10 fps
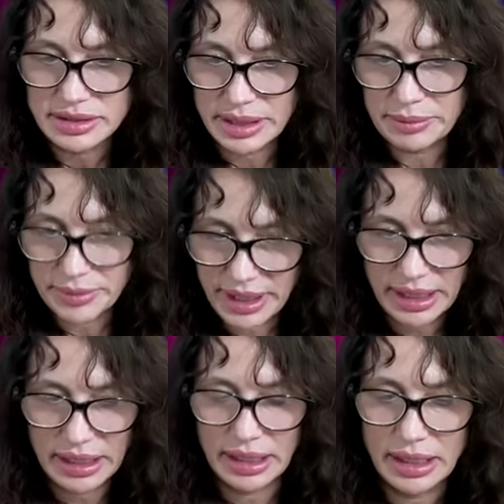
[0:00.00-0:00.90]
to
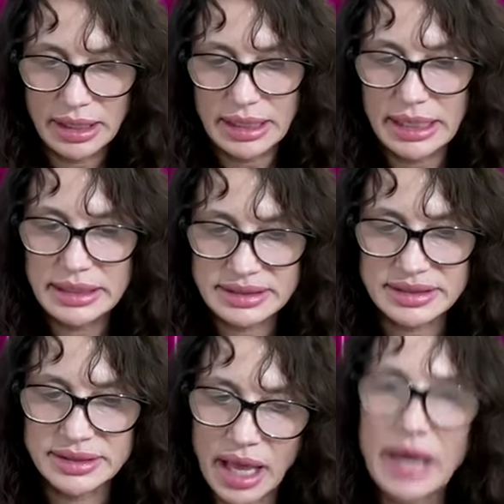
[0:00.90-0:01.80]
me,
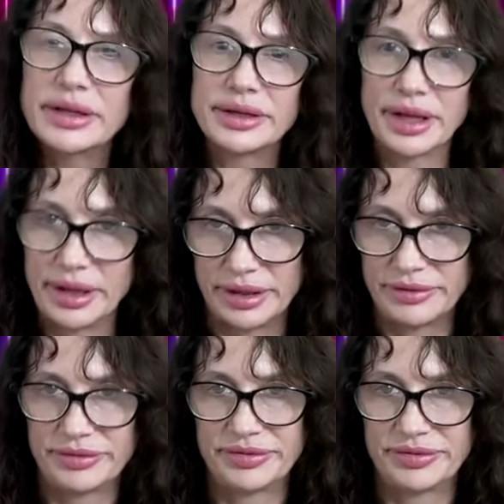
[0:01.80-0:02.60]
is not enough.